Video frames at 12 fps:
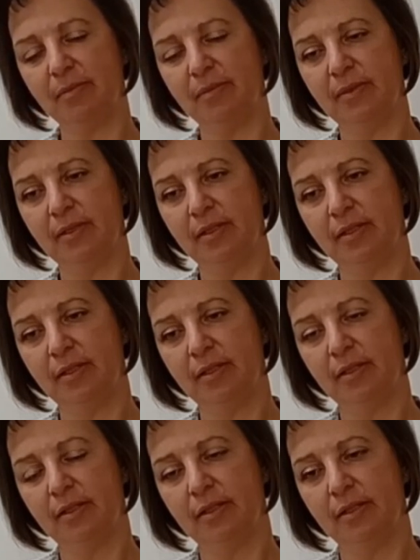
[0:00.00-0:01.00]

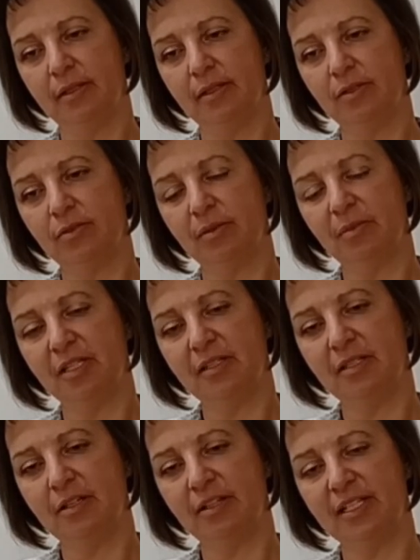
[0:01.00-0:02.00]
So I'm going
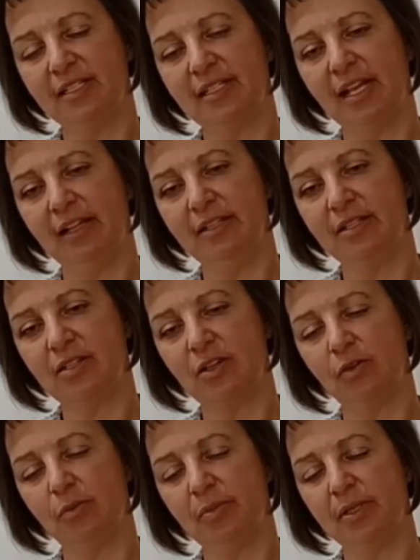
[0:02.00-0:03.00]
to start to
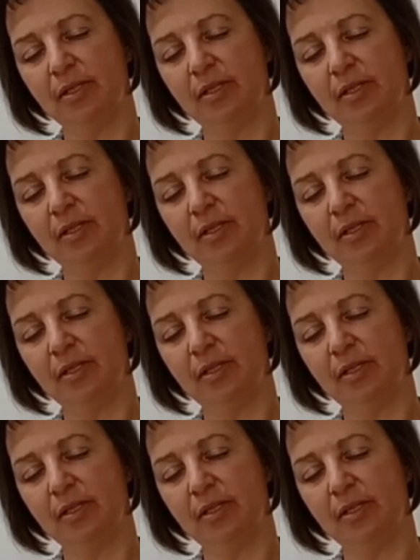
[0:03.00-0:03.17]
telescope